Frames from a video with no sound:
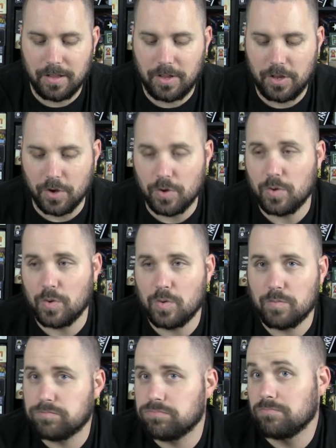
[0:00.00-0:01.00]

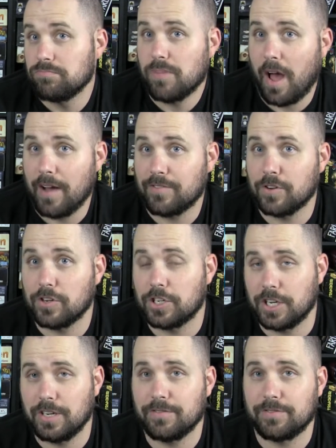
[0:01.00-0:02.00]
you have to
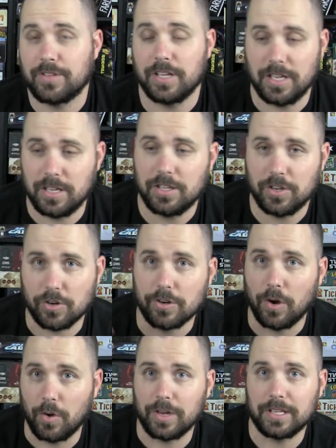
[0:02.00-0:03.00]
achieve your
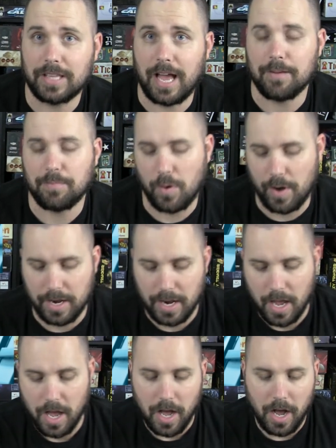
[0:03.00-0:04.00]
goal at that point.
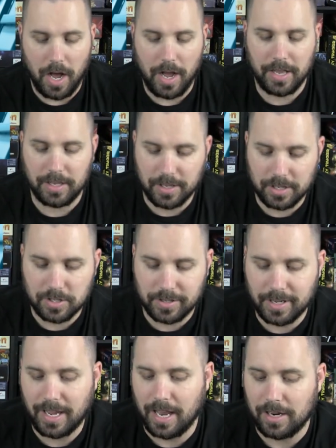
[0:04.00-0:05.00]
It looks,
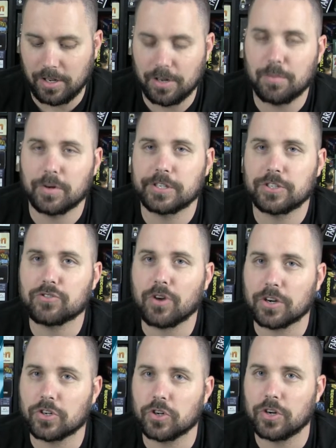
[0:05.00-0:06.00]
again, a little more
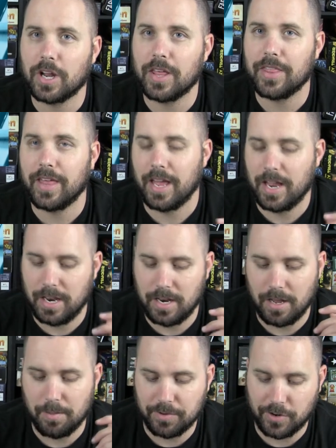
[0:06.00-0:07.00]
structured than
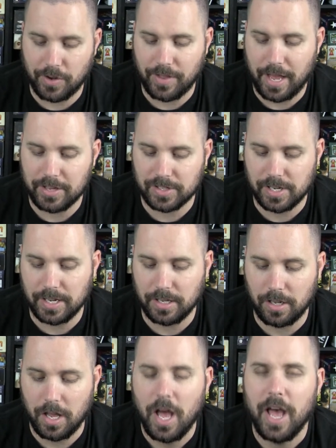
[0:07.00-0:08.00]
Betrayal on the House on the
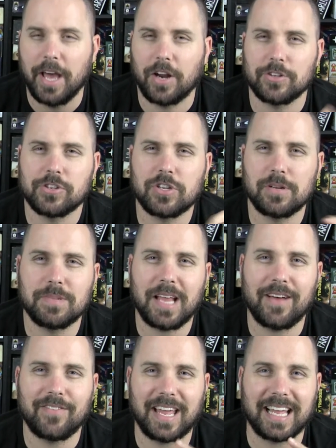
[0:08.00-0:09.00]
Hill. It also seems to
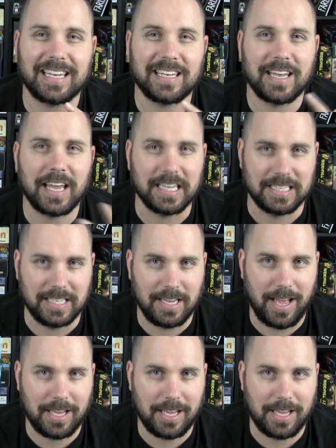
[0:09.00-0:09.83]
have like a legacy